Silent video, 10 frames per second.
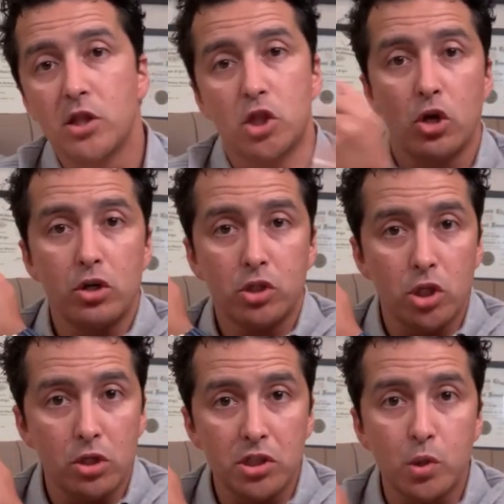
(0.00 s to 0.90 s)
Turn,
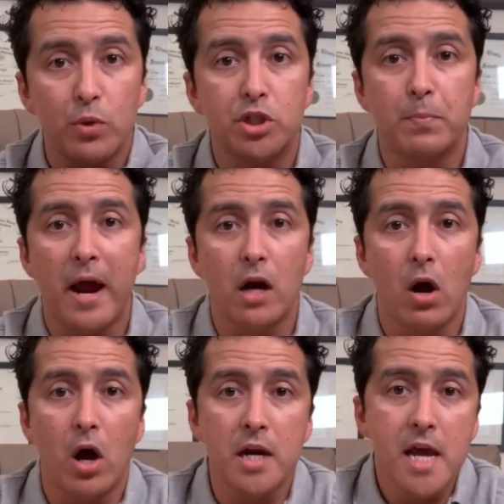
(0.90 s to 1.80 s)
turn the switch
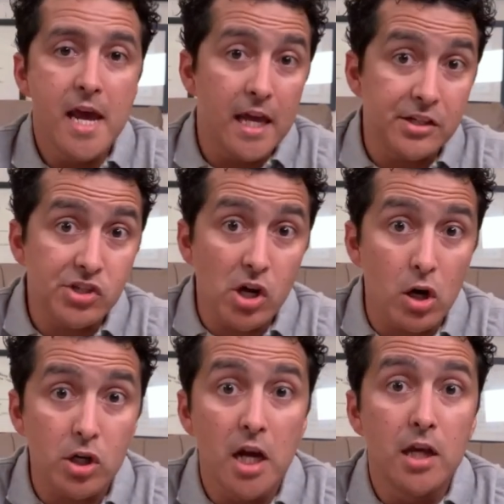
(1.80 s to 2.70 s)
back on and
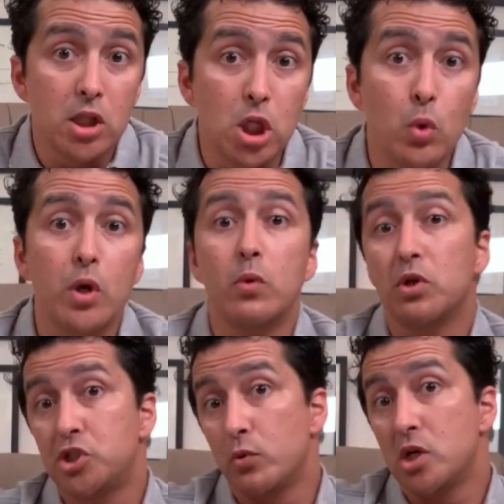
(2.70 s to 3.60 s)
start doing
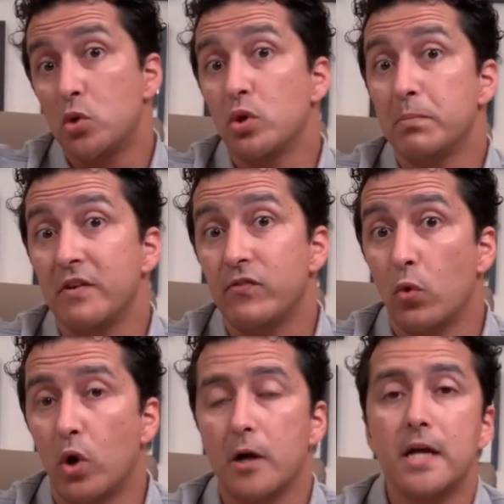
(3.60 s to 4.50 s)
what you were doing
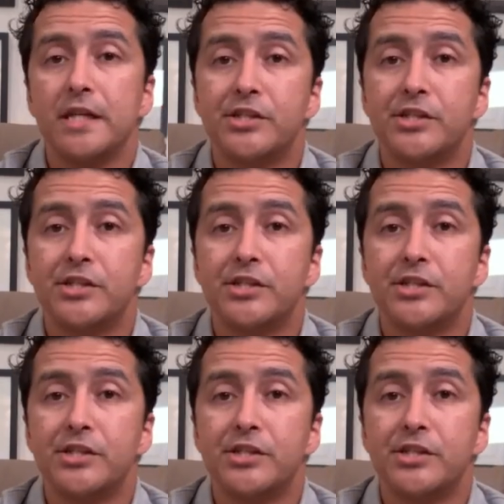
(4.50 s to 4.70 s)
before.